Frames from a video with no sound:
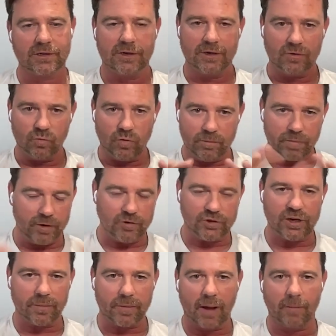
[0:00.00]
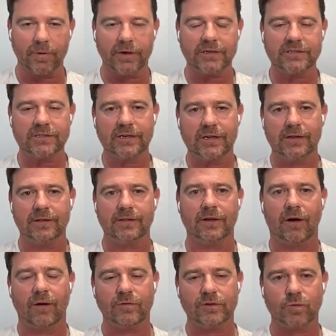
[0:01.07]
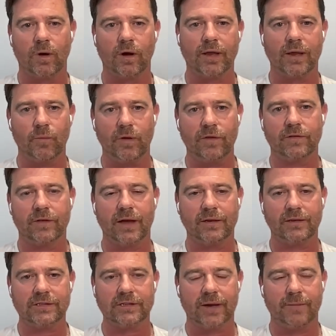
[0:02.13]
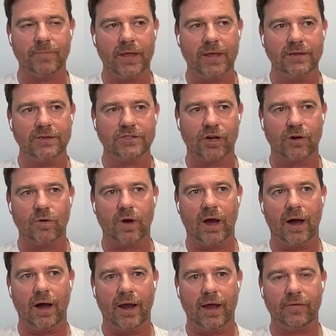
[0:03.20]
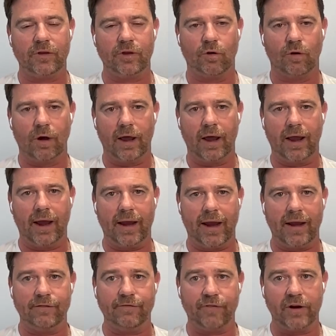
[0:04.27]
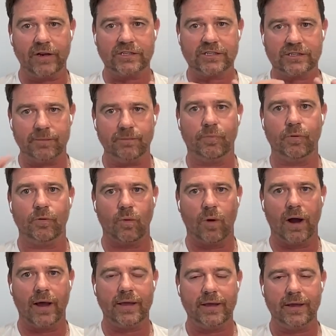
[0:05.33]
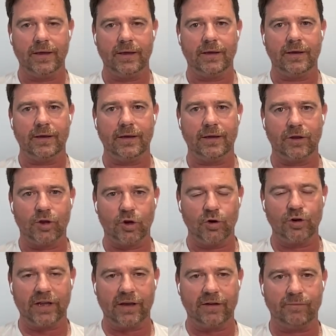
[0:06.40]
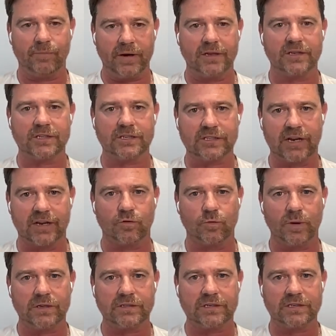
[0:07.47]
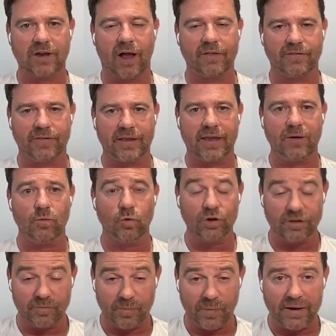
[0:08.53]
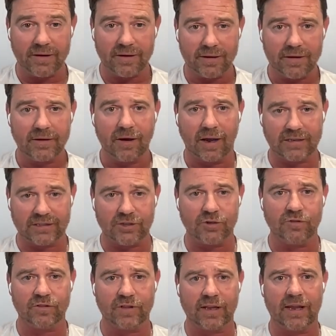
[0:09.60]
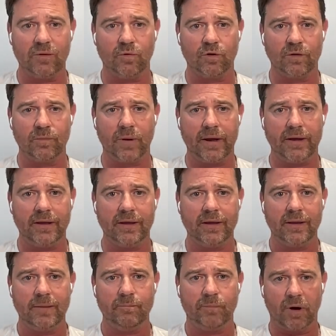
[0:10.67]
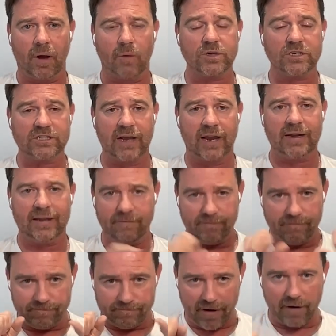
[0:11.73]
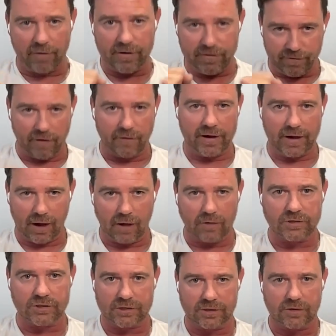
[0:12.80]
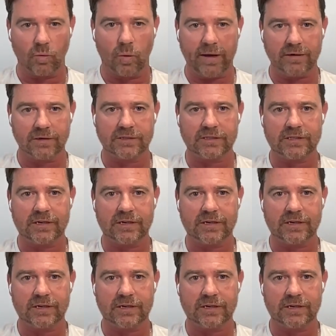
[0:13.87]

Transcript: with blue chip companies that I was working with. And uh, so, uh, you're in a very simple way, could it have been a successful business? I think it would have been. I do think it would have been but I was sailing very, very close to the wind.